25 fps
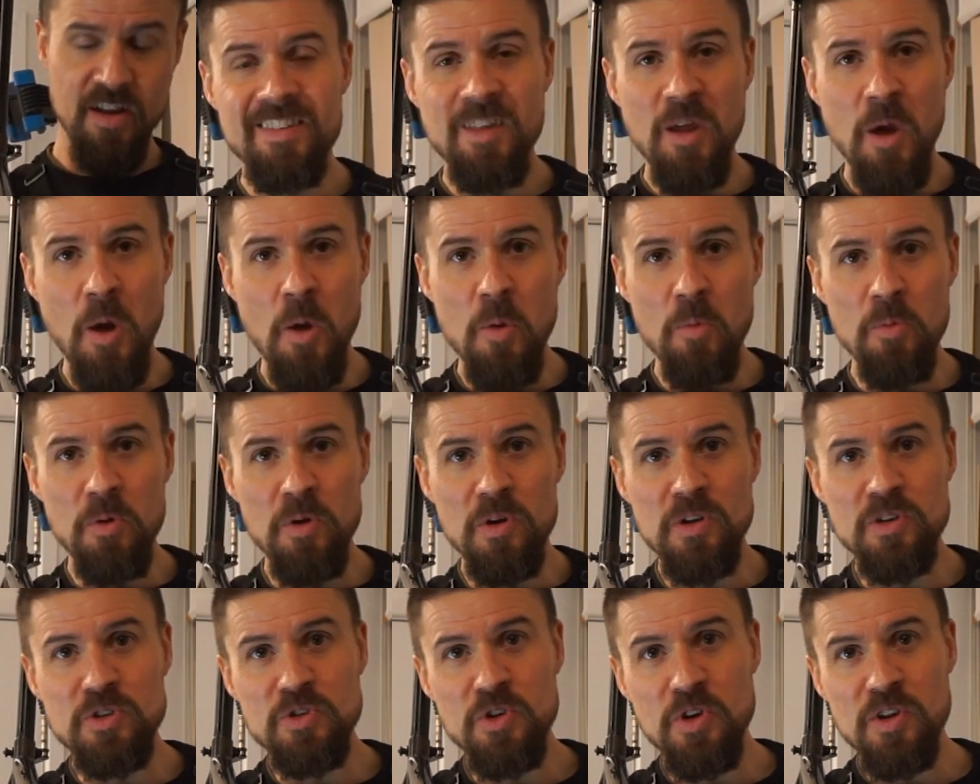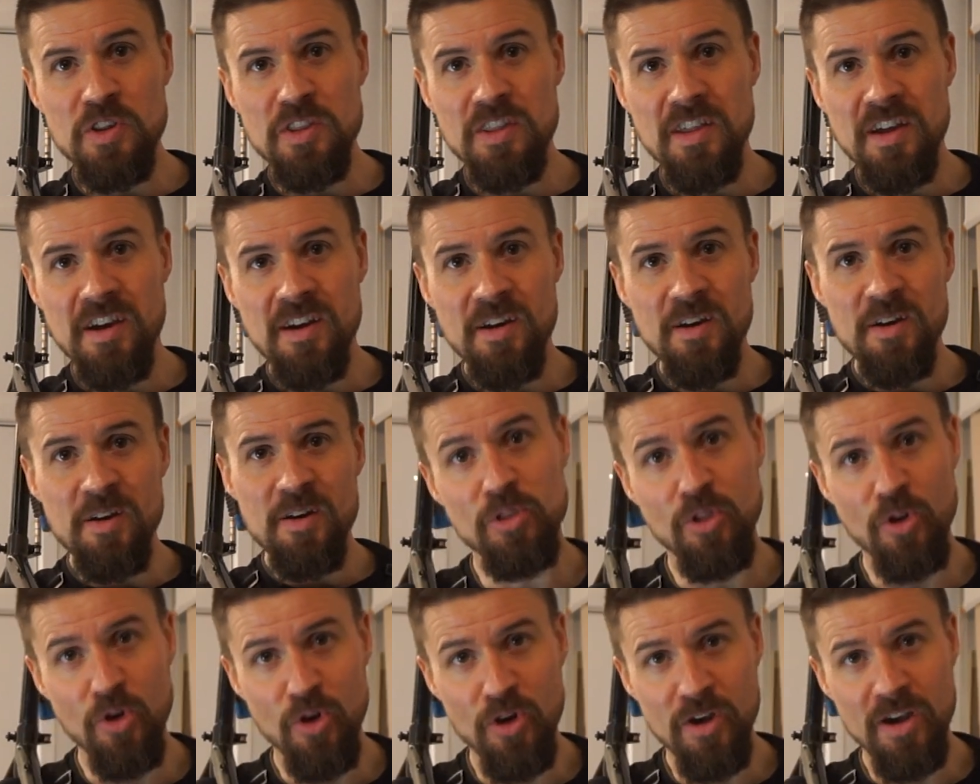I hope you enjoyed that
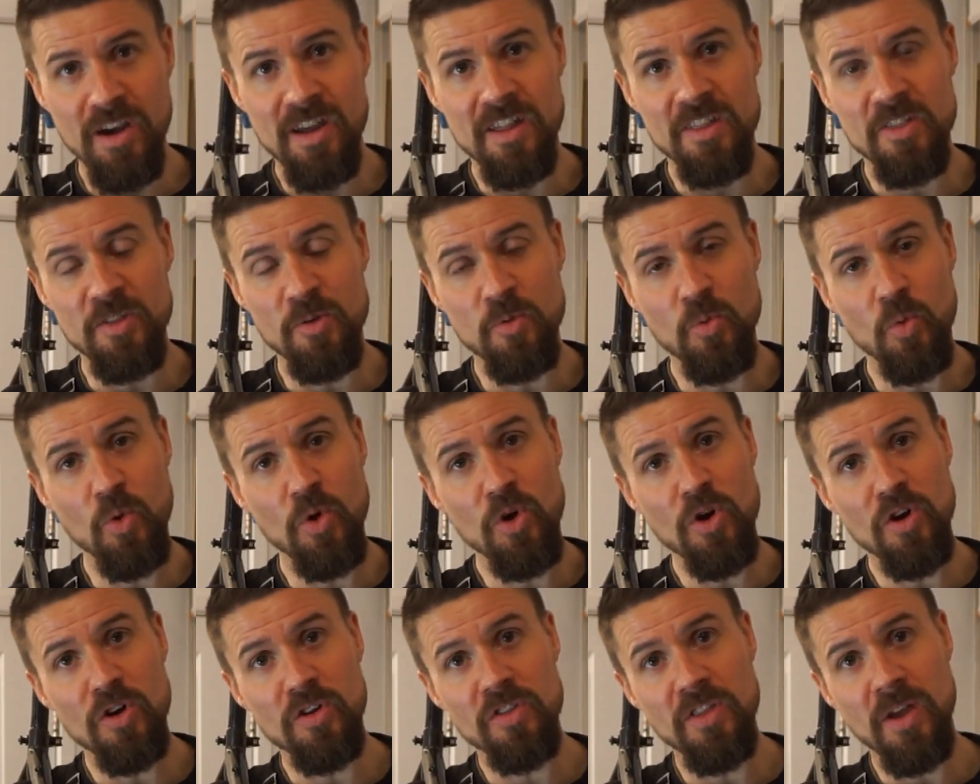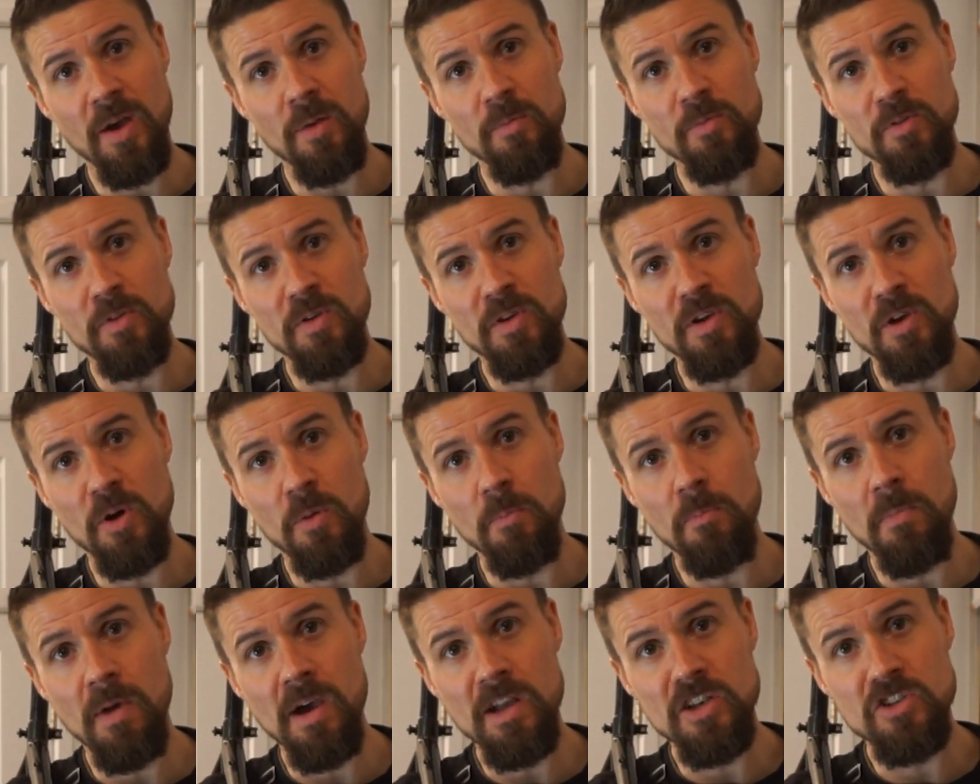look at the work that I'm doing
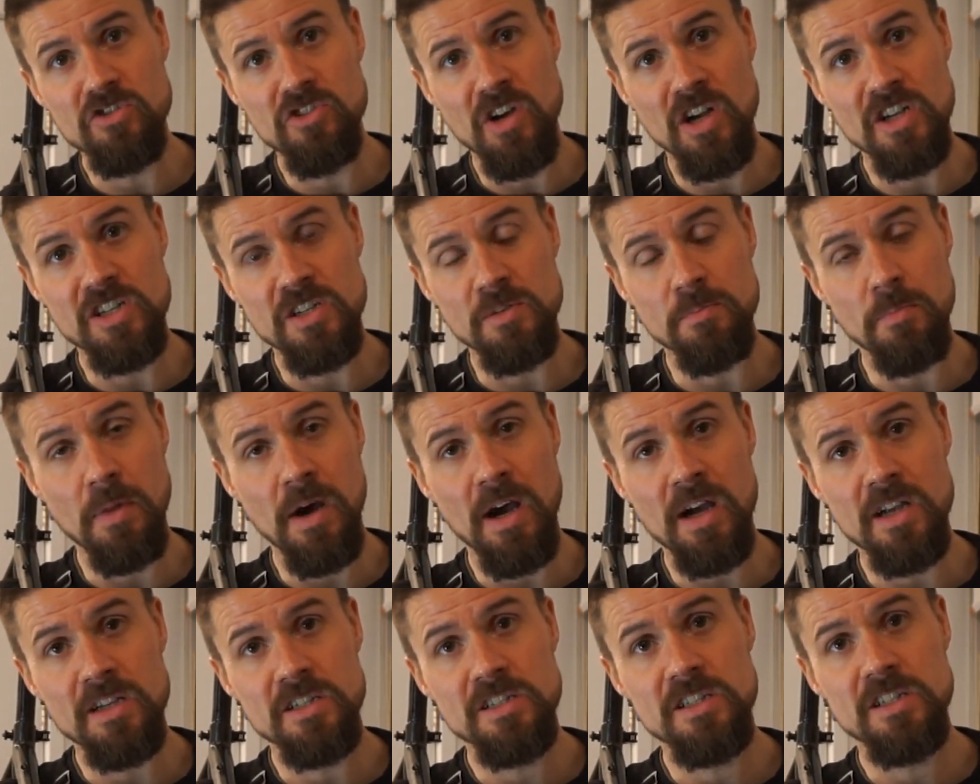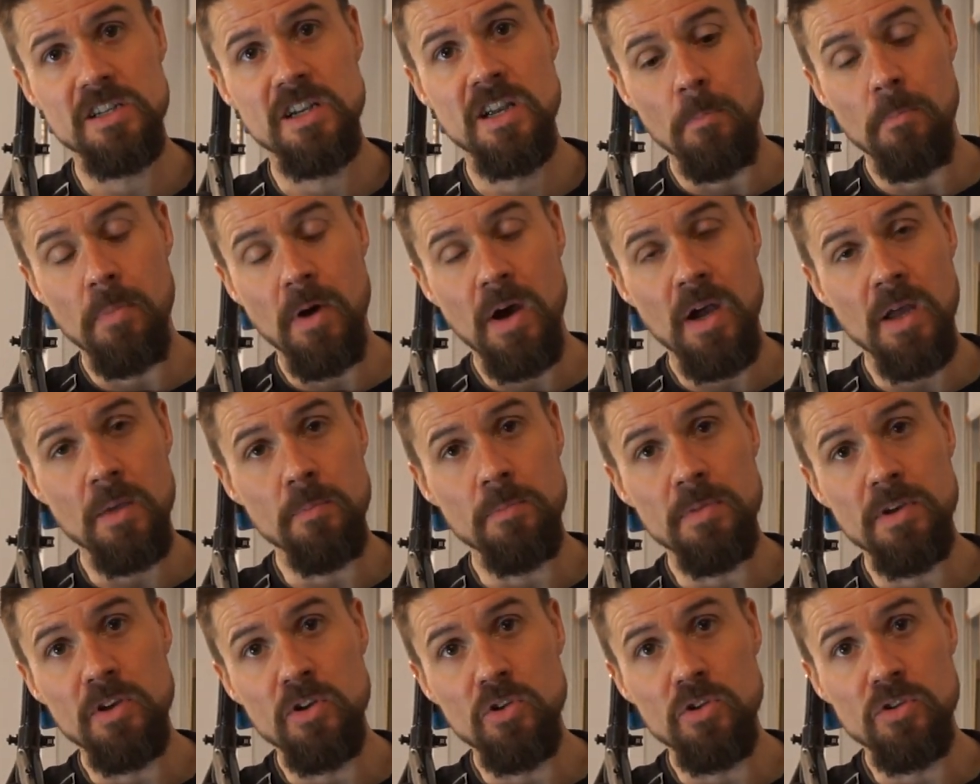on my trasherbash bike
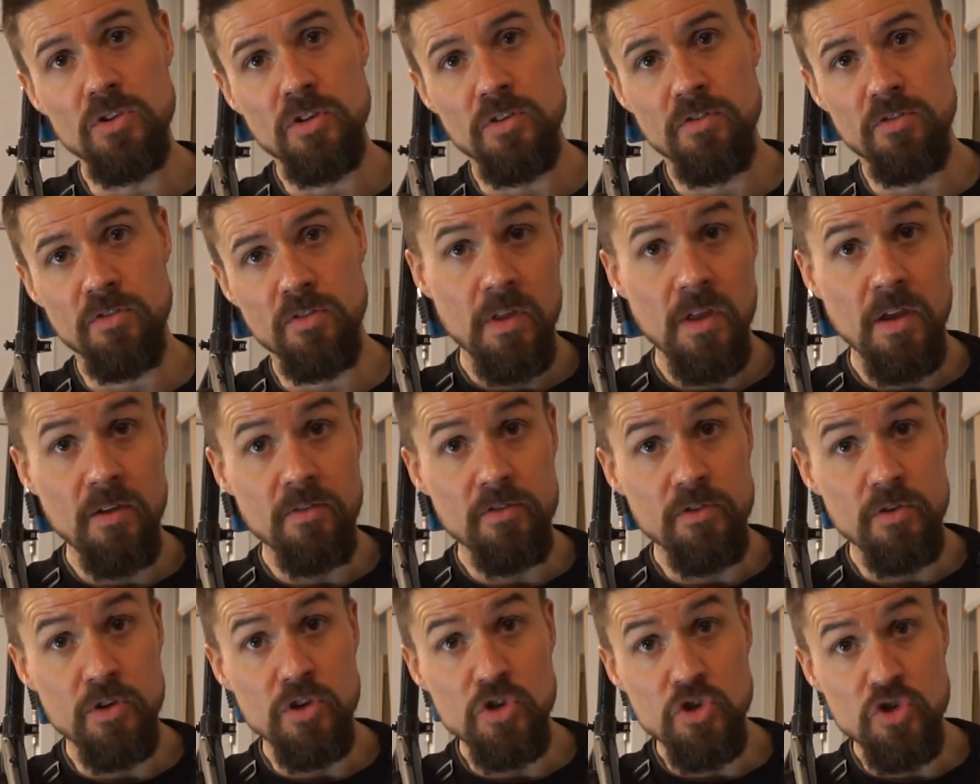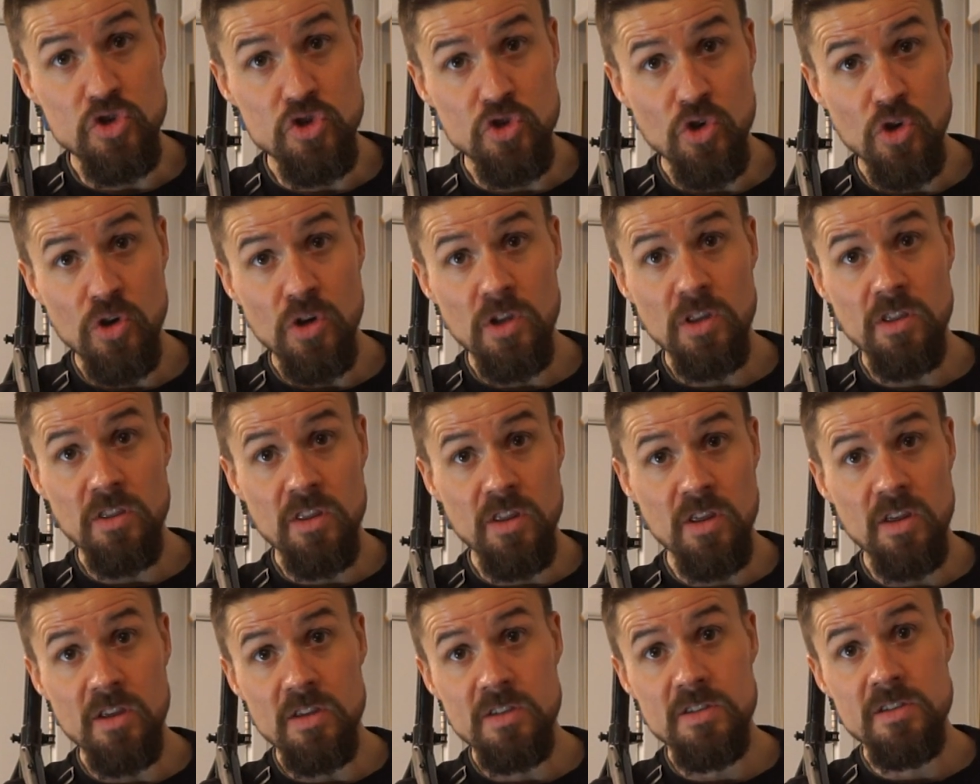build. If you enjoyed
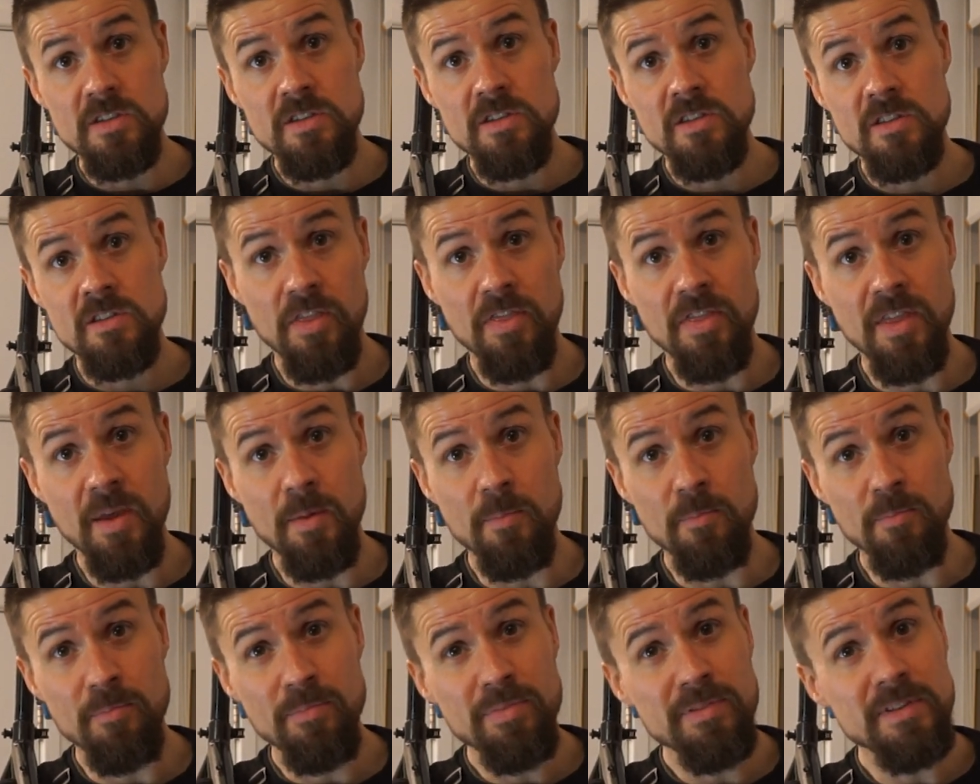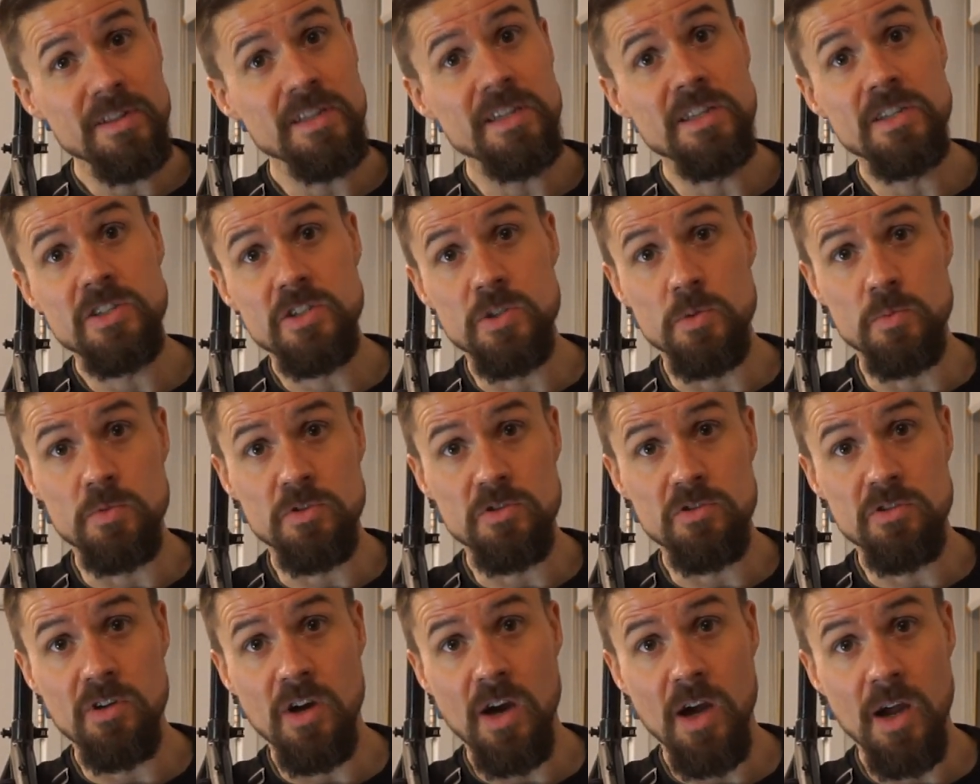this, then please
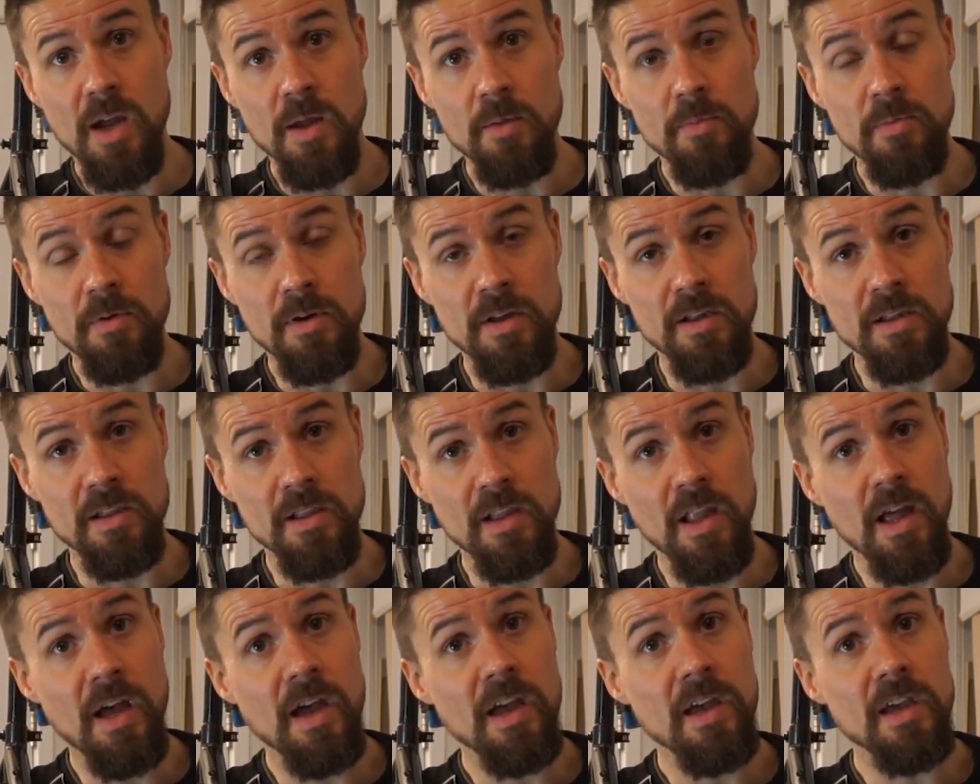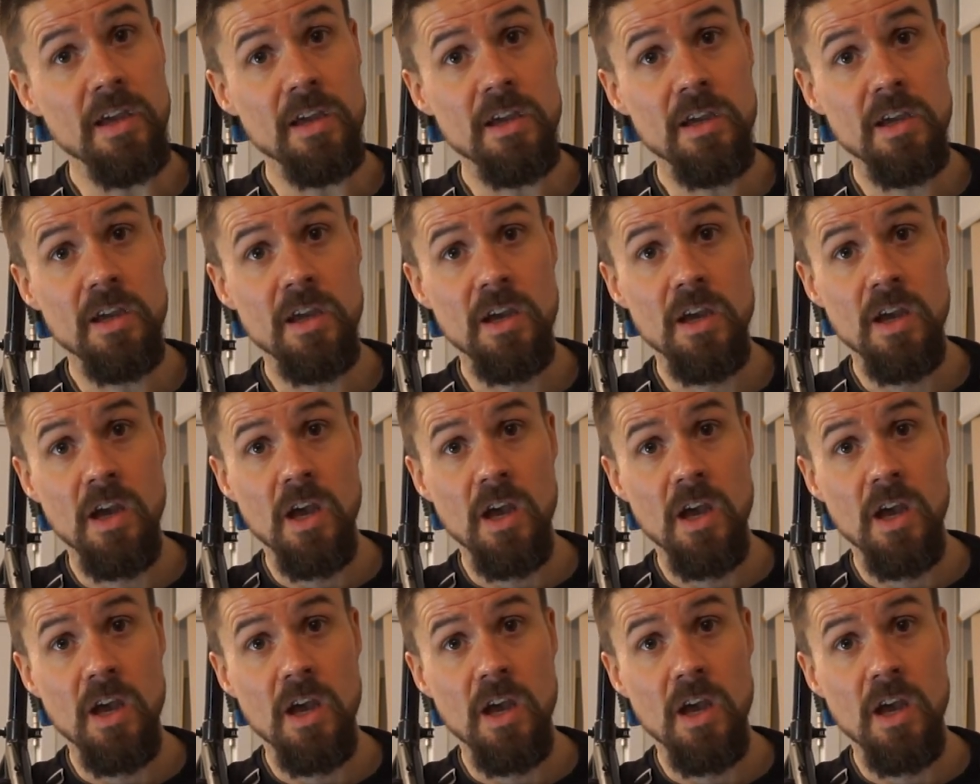subscribe and like